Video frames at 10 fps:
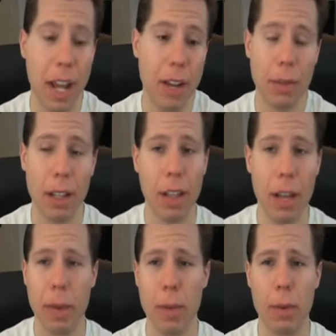I don't think a
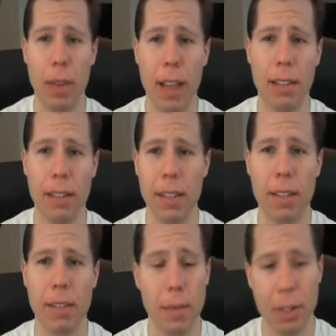lot of people would like to see
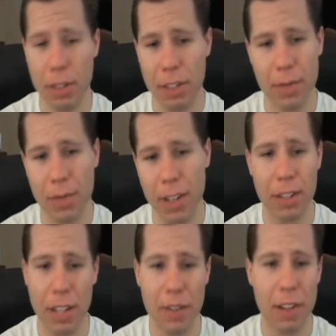a submission
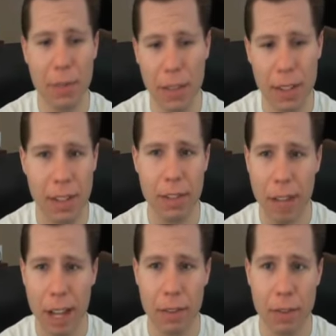finish, even if it's
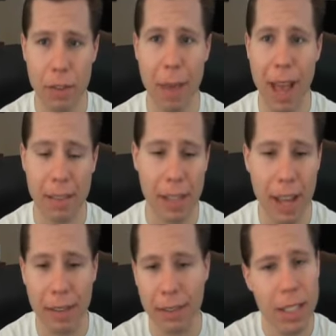Undertaker just passing
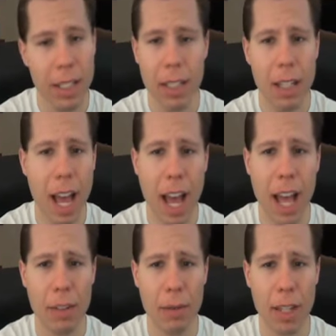out.
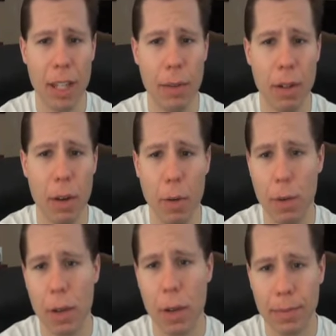I don't think it would go over well.